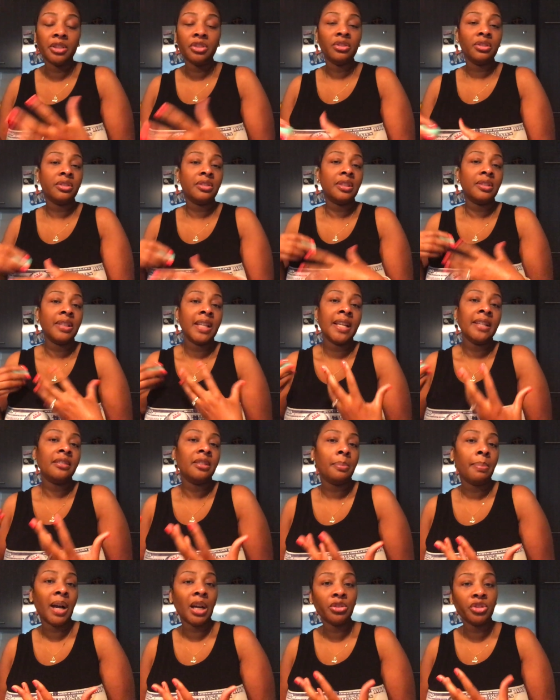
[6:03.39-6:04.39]
Just the things
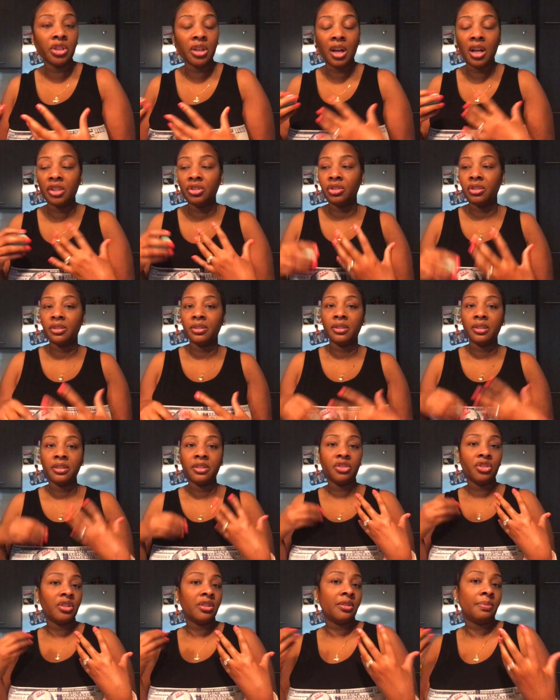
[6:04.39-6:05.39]
about y'all just is
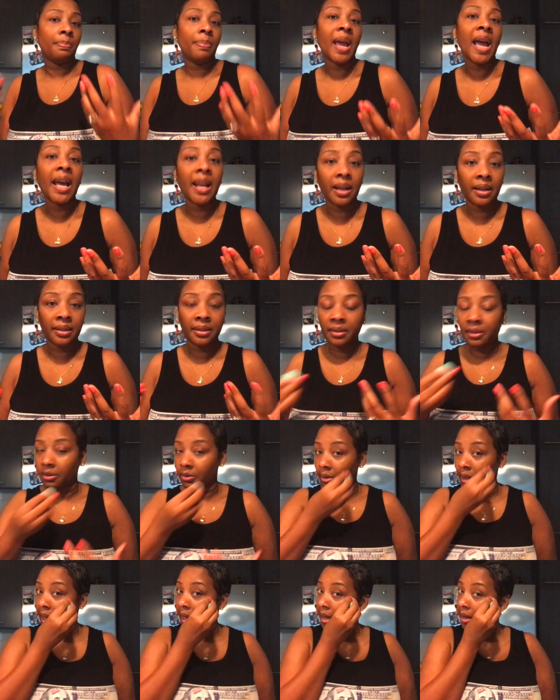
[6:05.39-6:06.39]
just better.
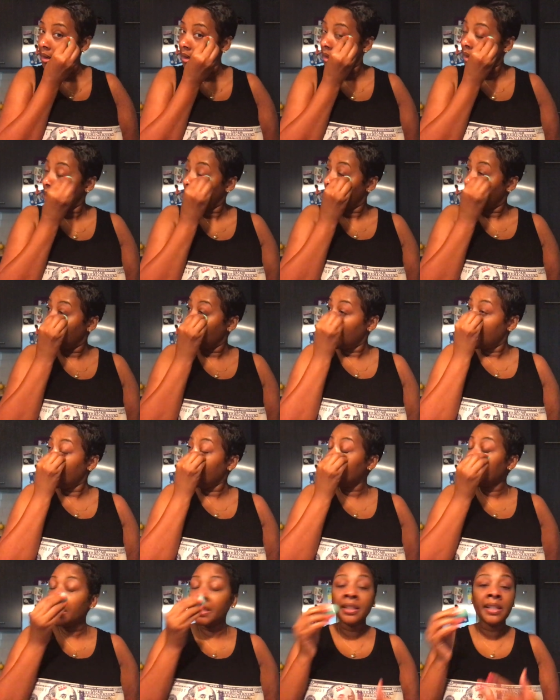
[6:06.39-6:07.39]
Okay.
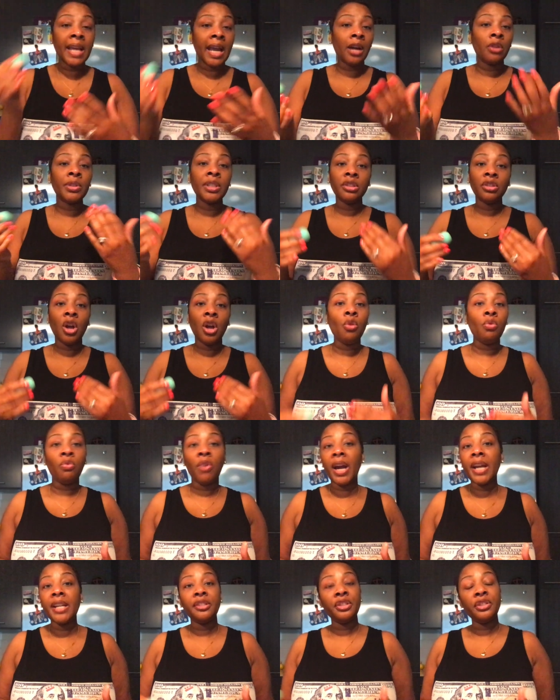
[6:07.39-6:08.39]
He didn't down his own
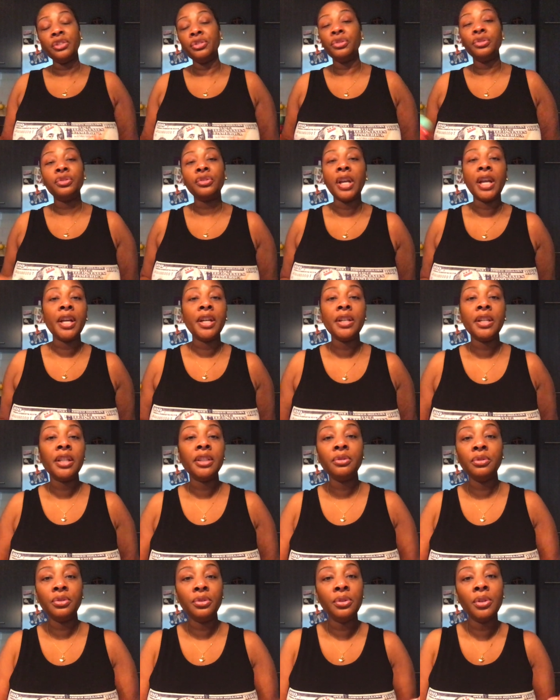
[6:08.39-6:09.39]
race. He just said
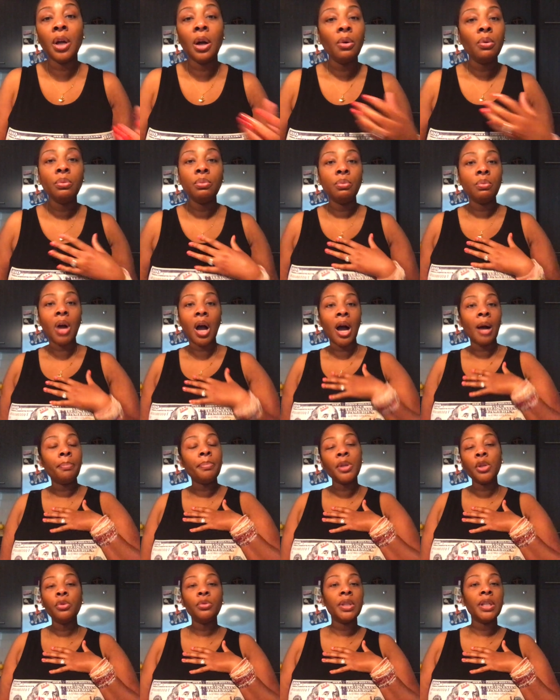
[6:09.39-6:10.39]
that, you know, our
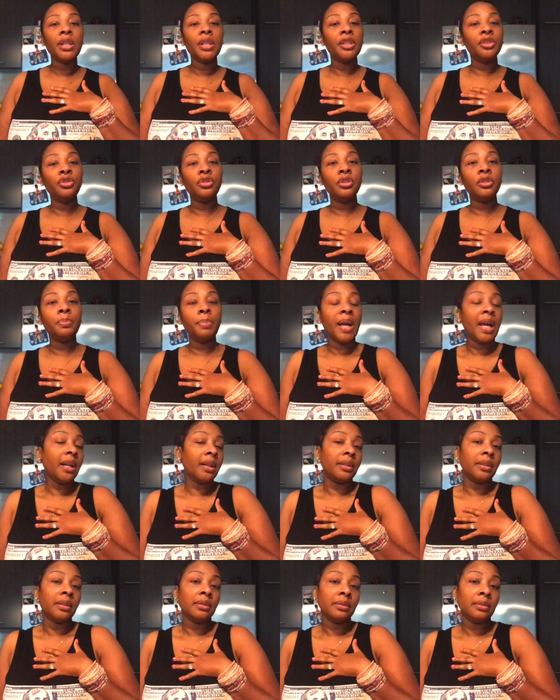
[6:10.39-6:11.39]
beauty is just
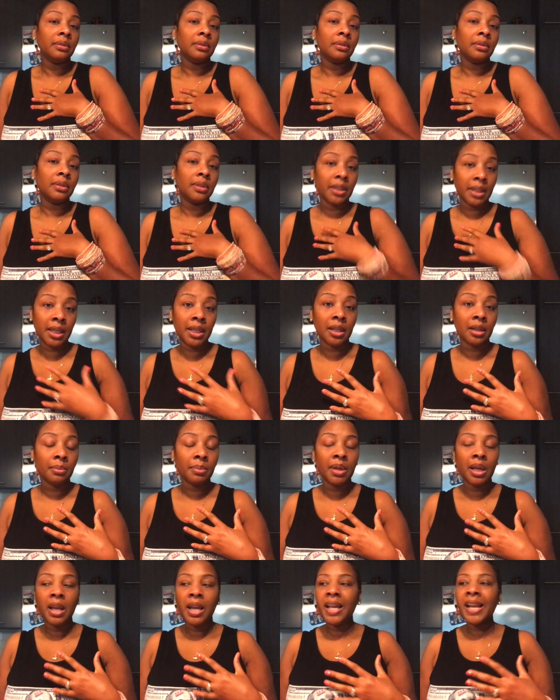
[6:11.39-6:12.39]
better to him.
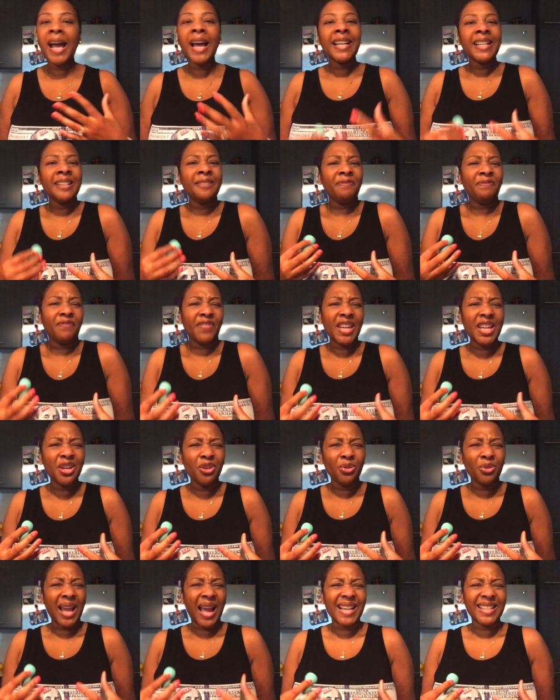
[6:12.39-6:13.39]
And I didn't
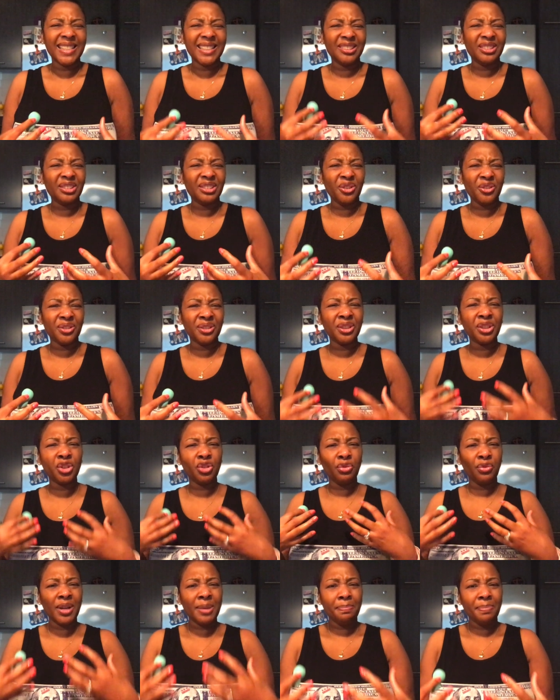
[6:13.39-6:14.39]
feel like this certain
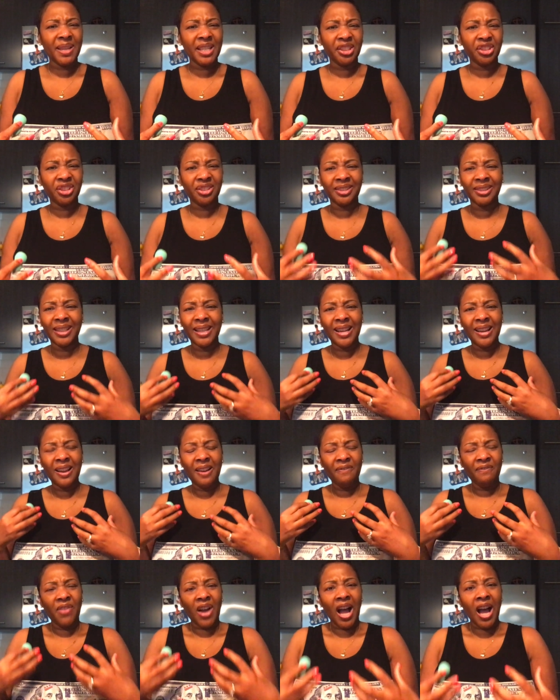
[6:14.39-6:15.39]
creepish
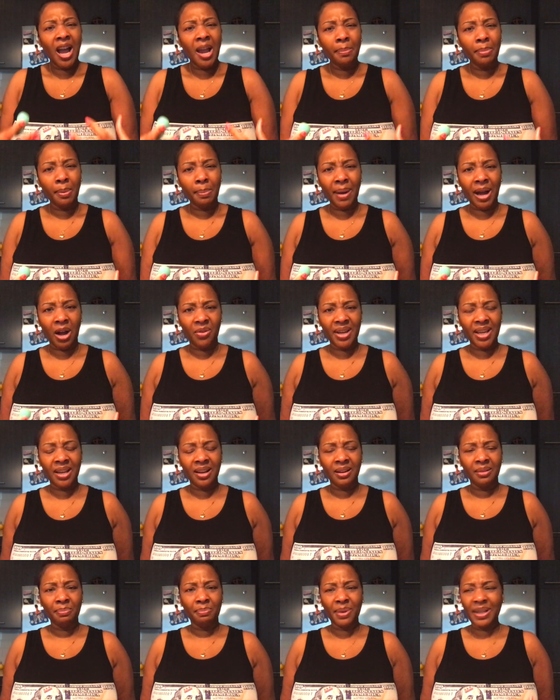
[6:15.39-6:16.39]
vibe about him.